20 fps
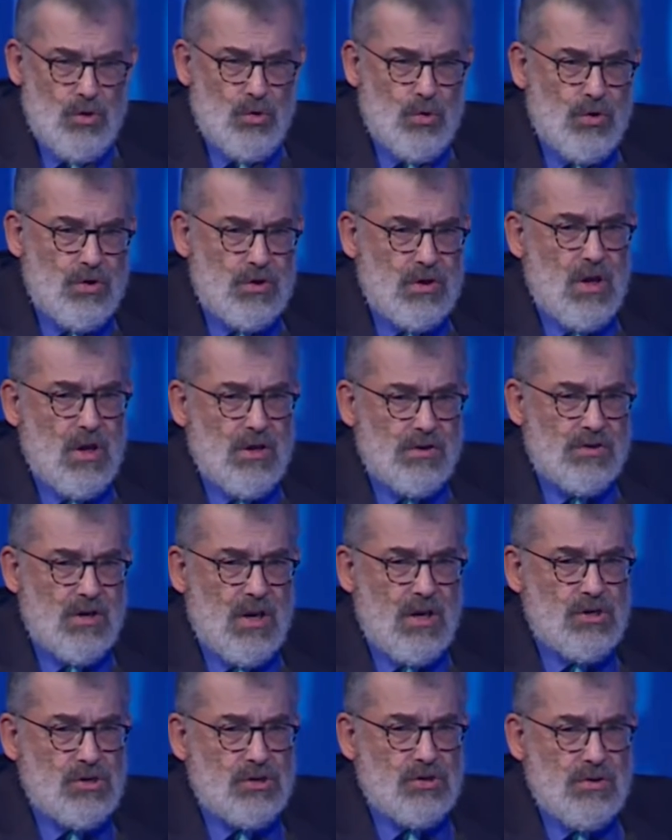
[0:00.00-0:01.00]

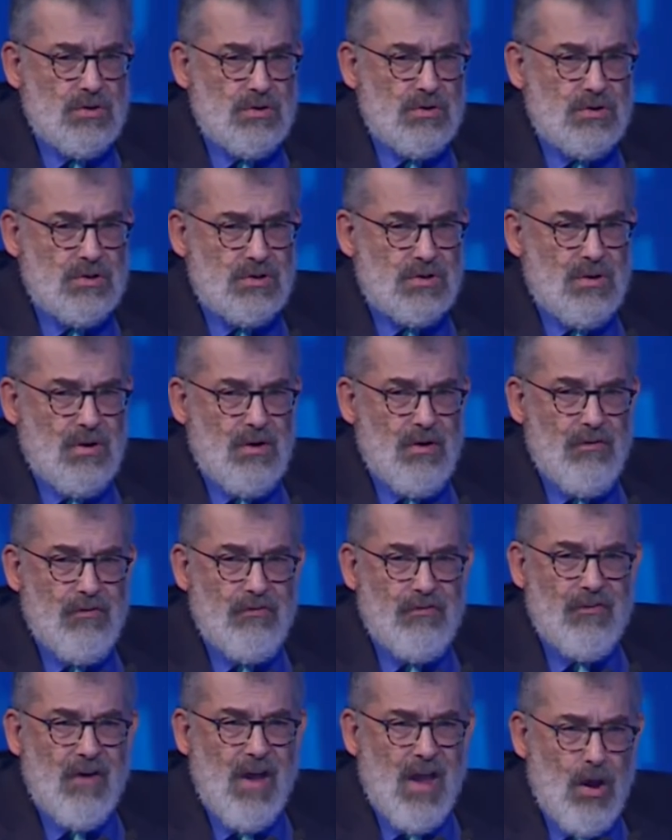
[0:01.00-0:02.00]
organizations
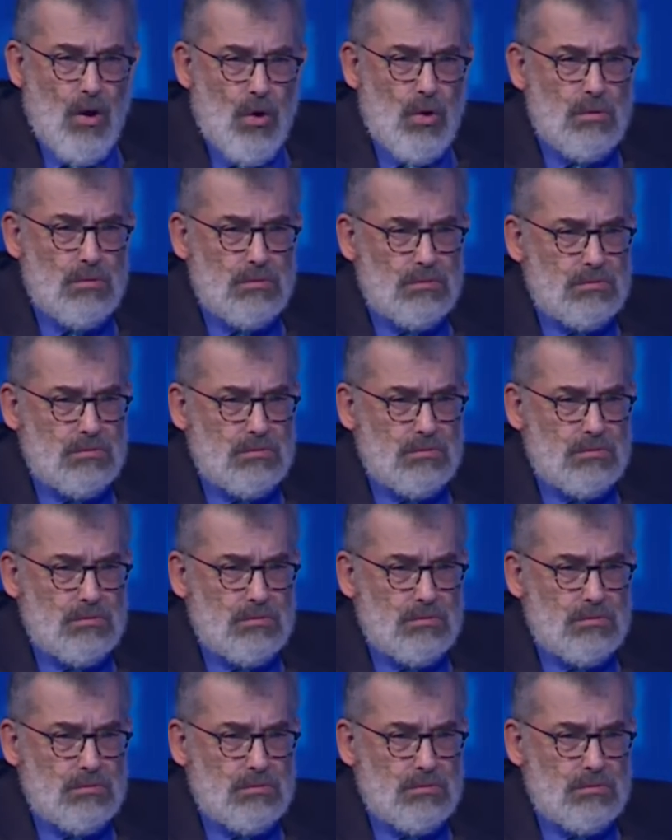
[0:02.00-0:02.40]
fail.